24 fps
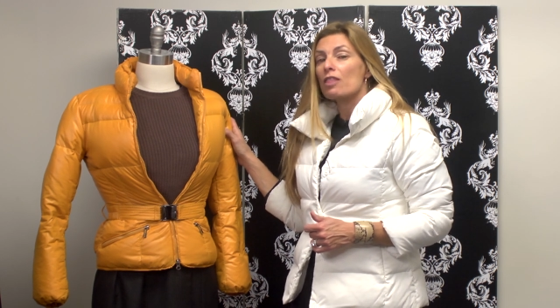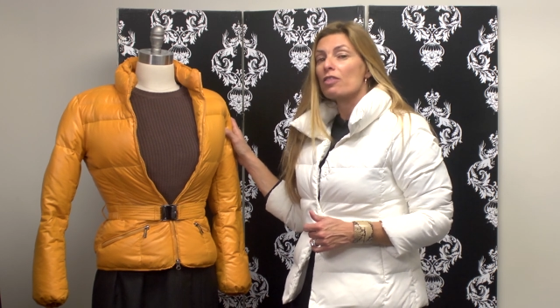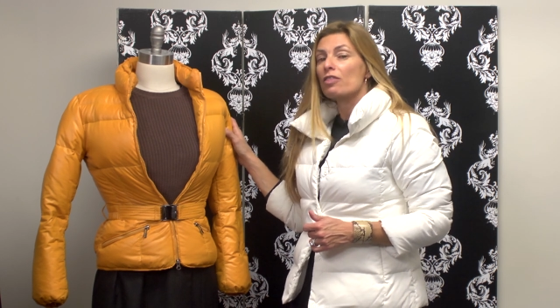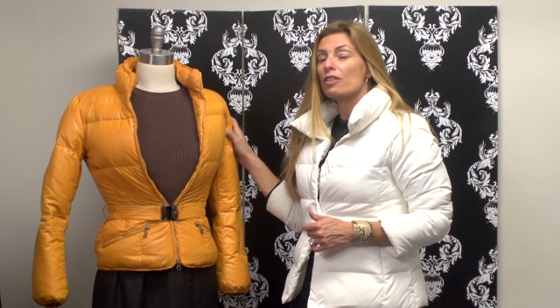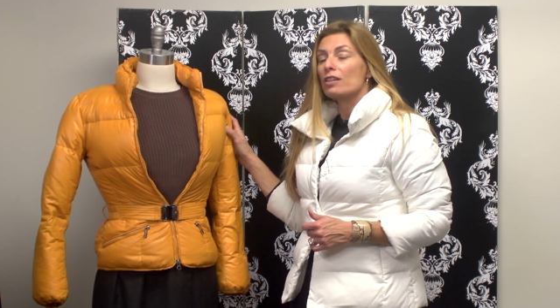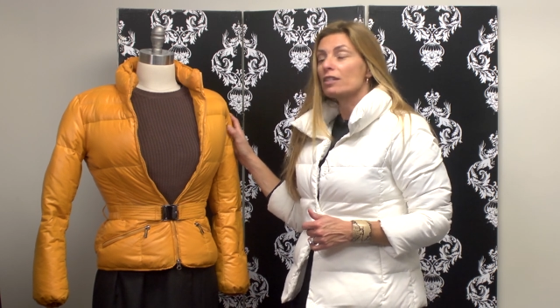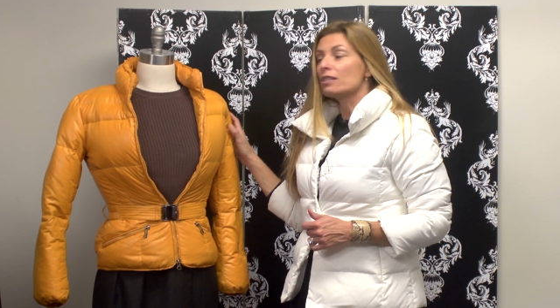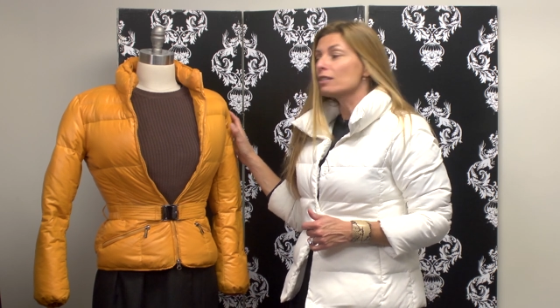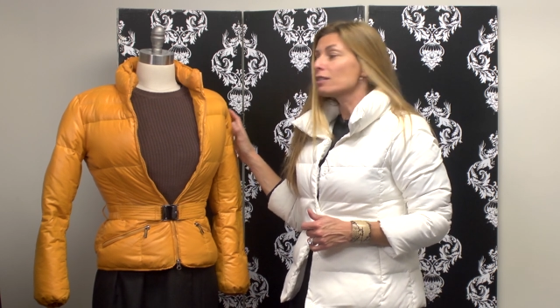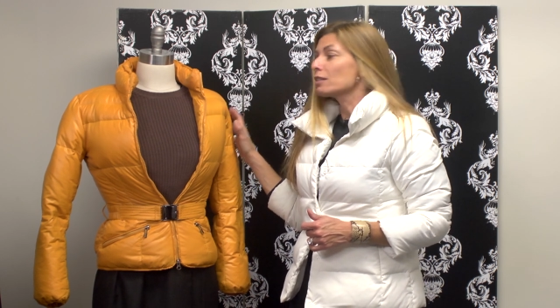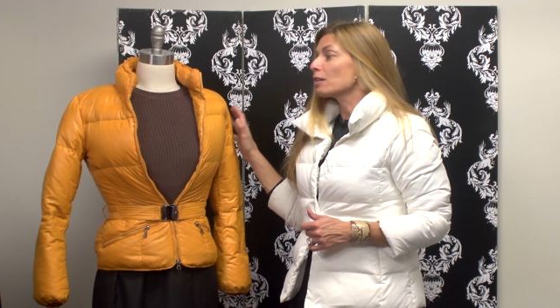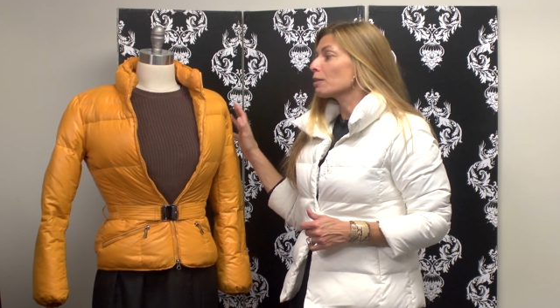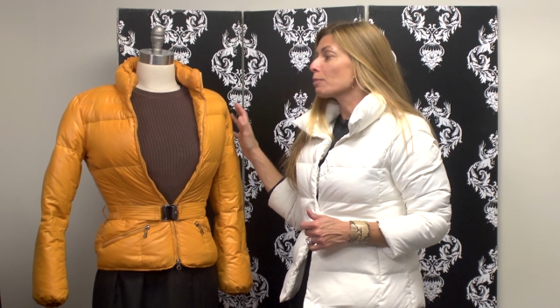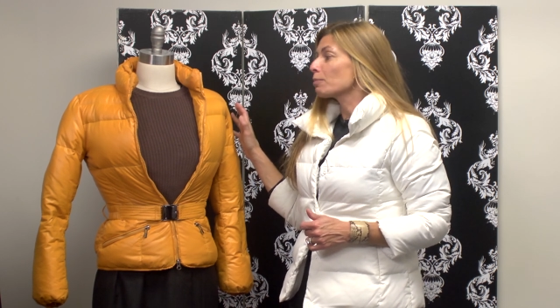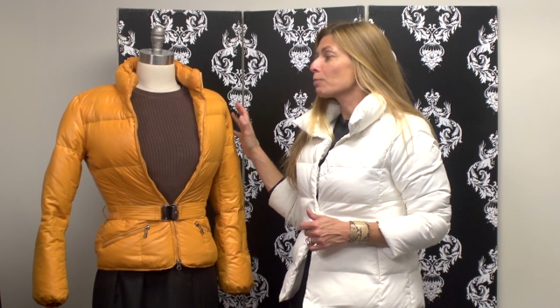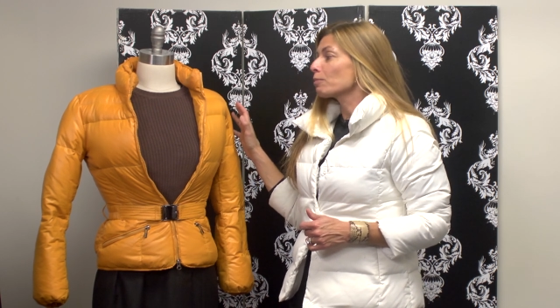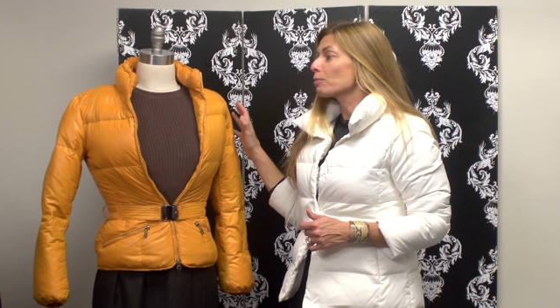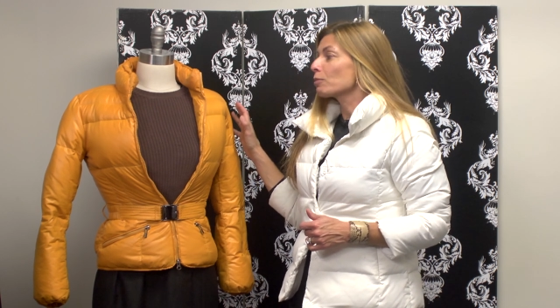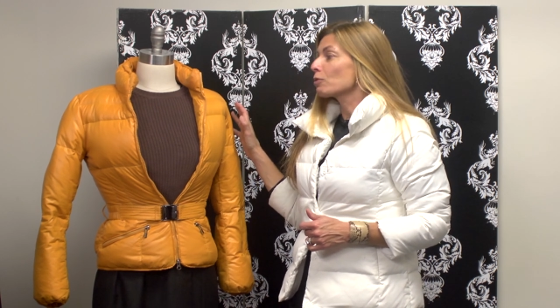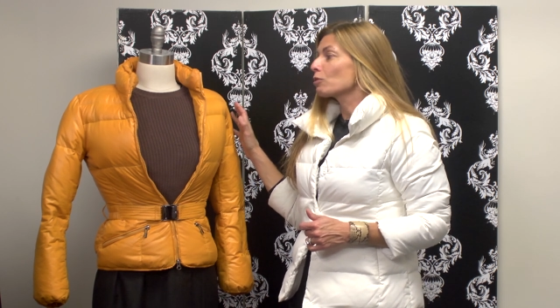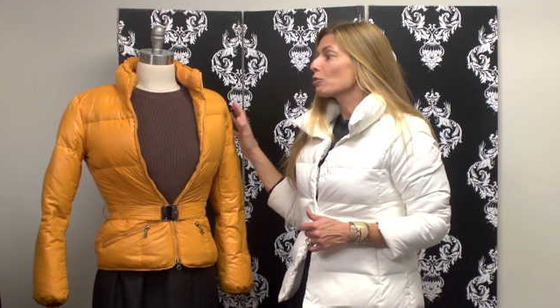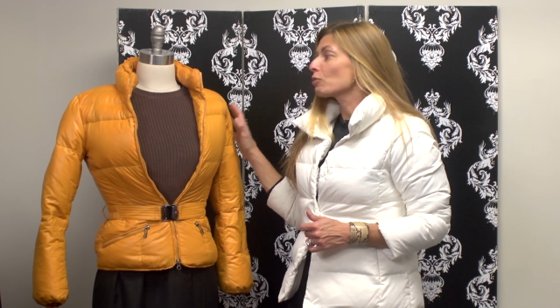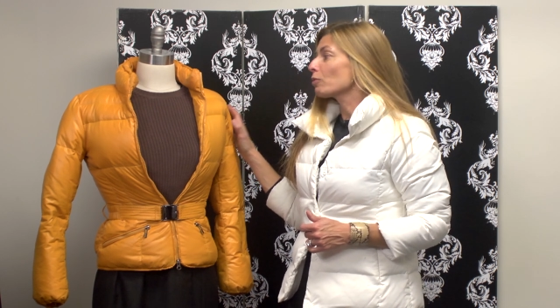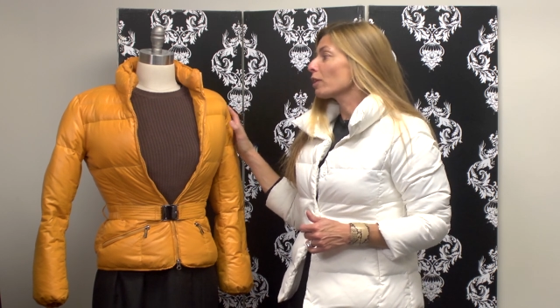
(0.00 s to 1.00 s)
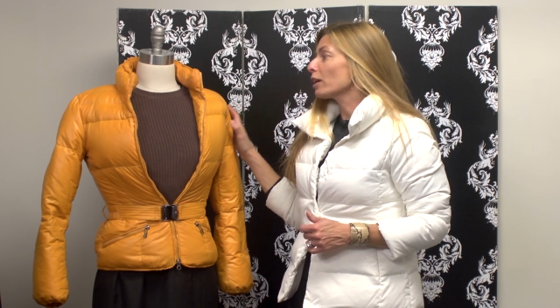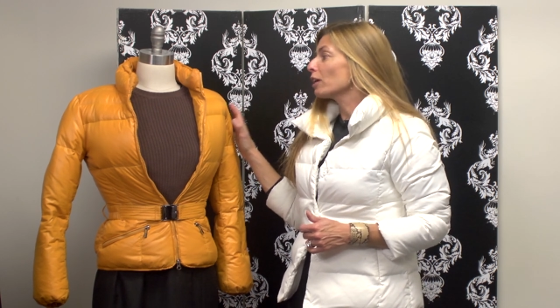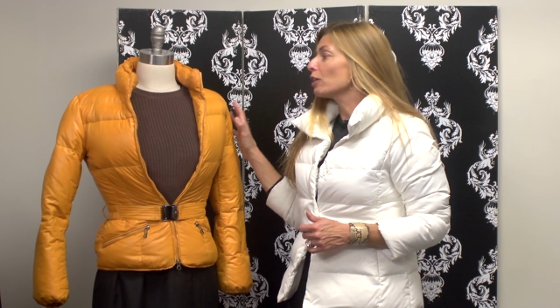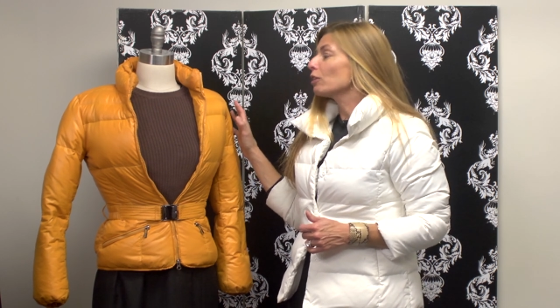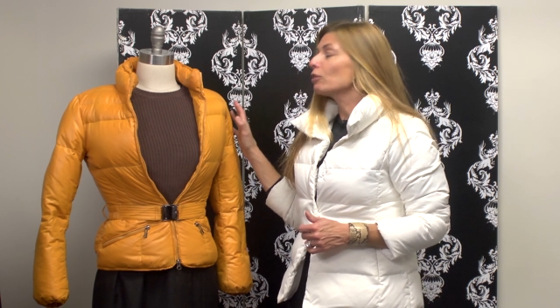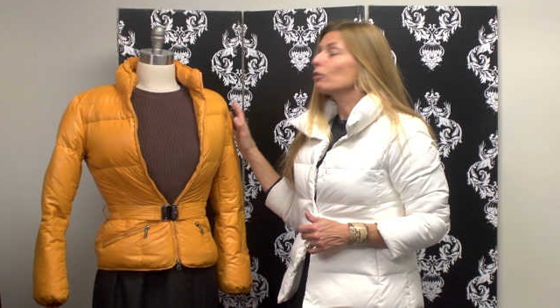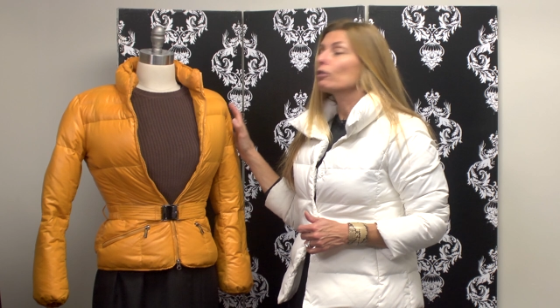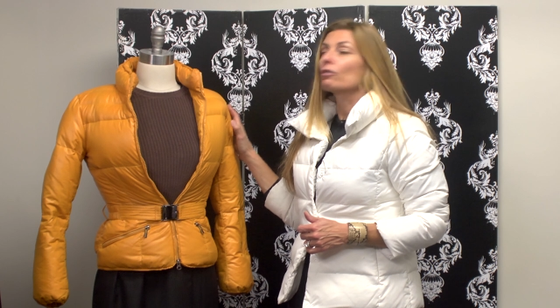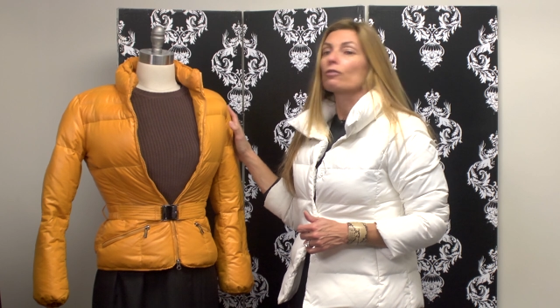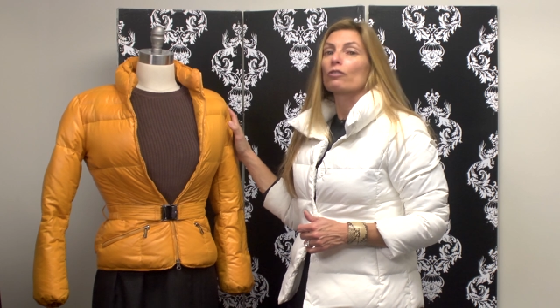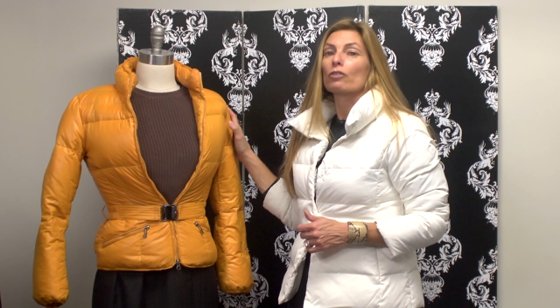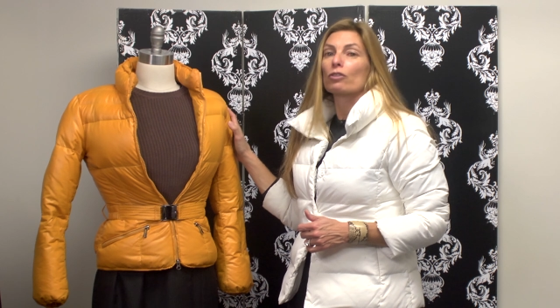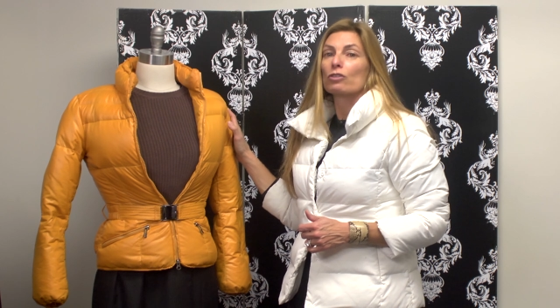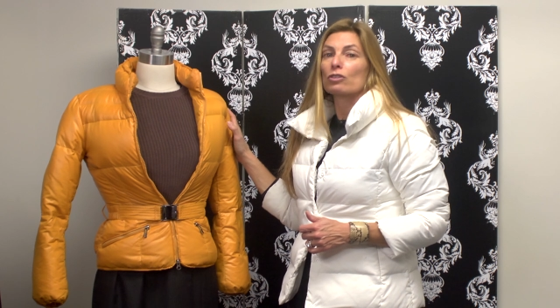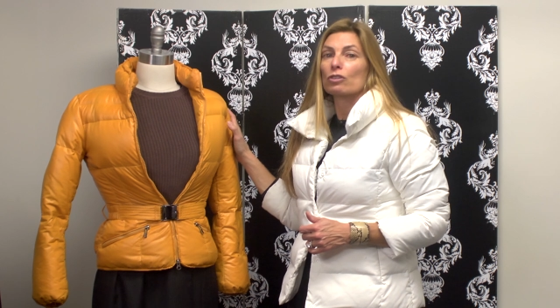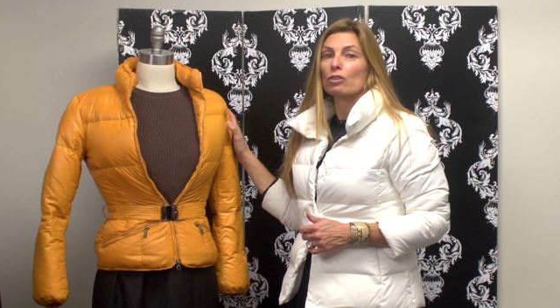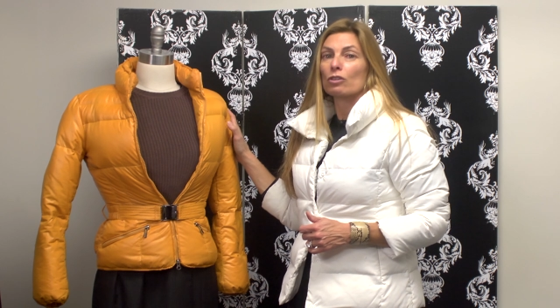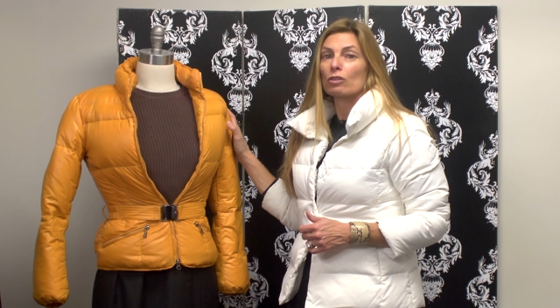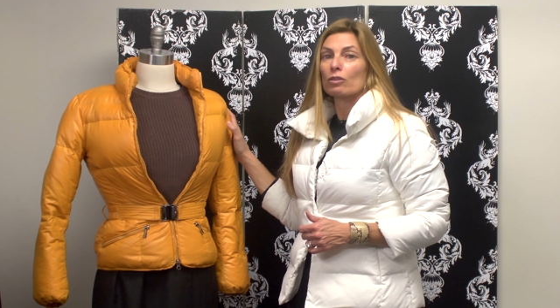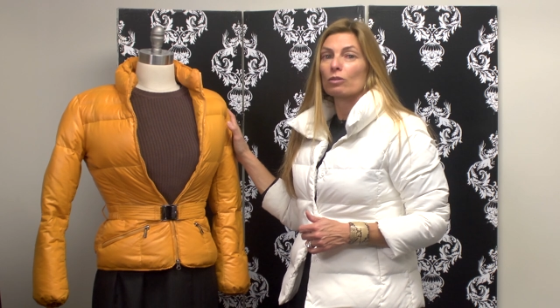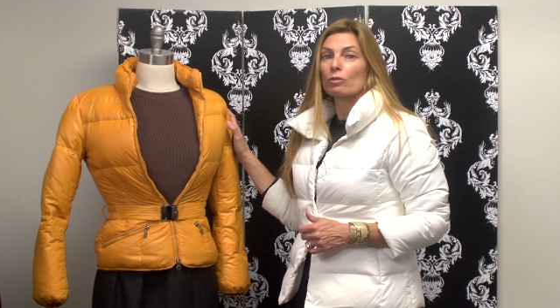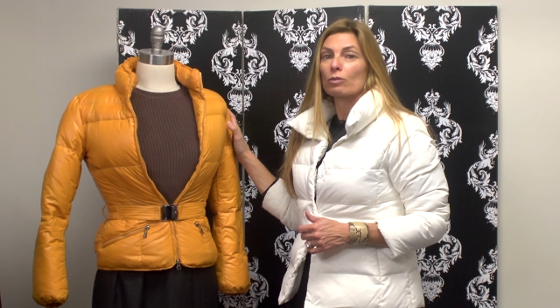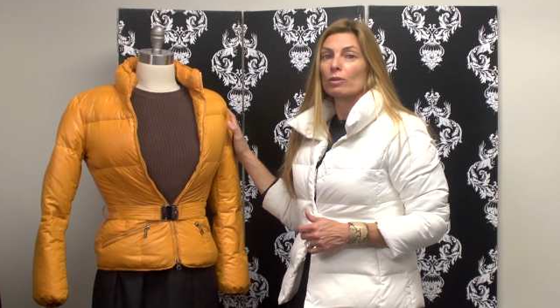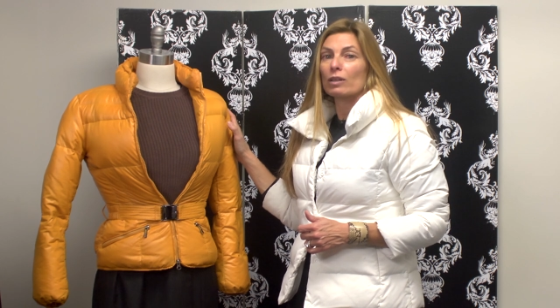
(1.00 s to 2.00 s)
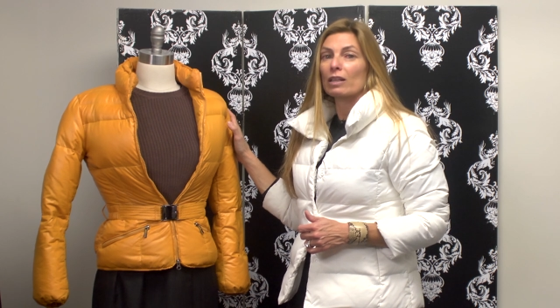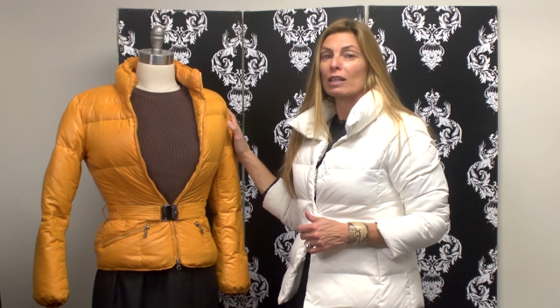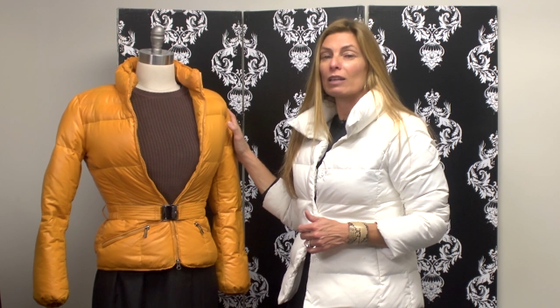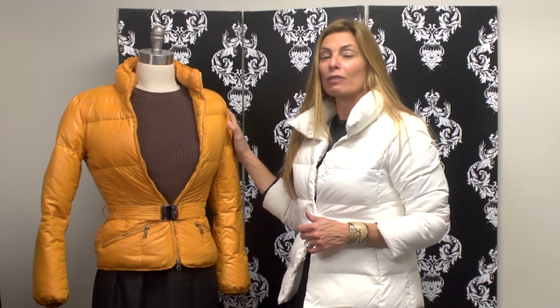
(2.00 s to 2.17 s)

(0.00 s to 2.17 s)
This is a great universally